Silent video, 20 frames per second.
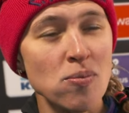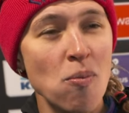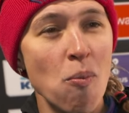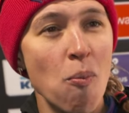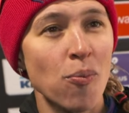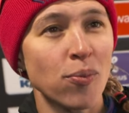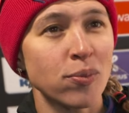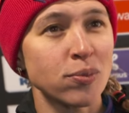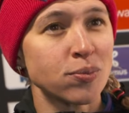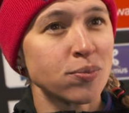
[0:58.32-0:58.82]

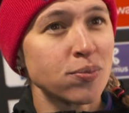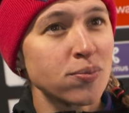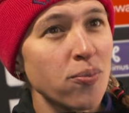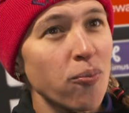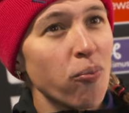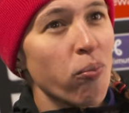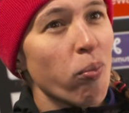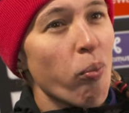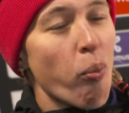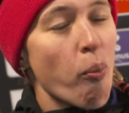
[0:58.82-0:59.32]
You were
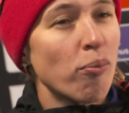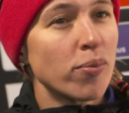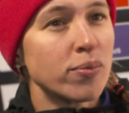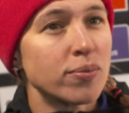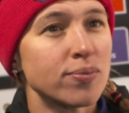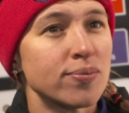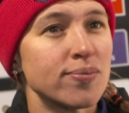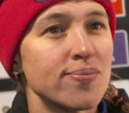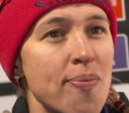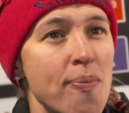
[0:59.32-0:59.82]

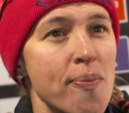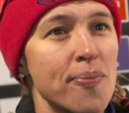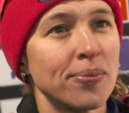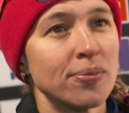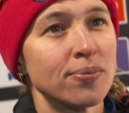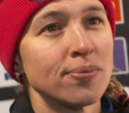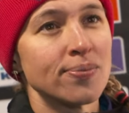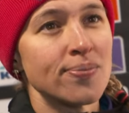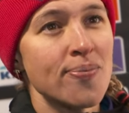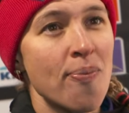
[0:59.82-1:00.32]

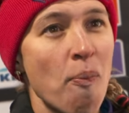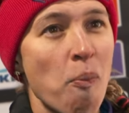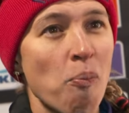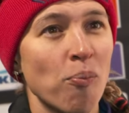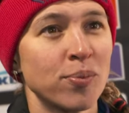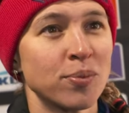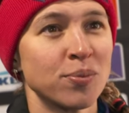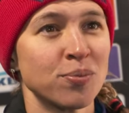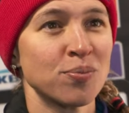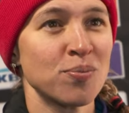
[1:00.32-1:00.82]

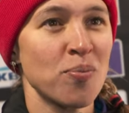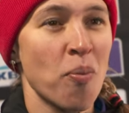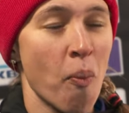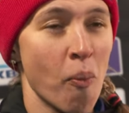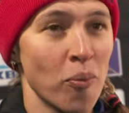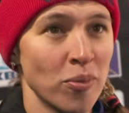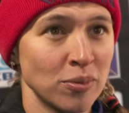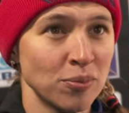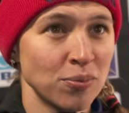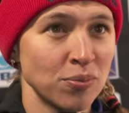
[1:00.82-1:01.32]
the
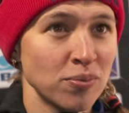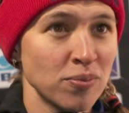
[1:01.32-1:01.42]
rider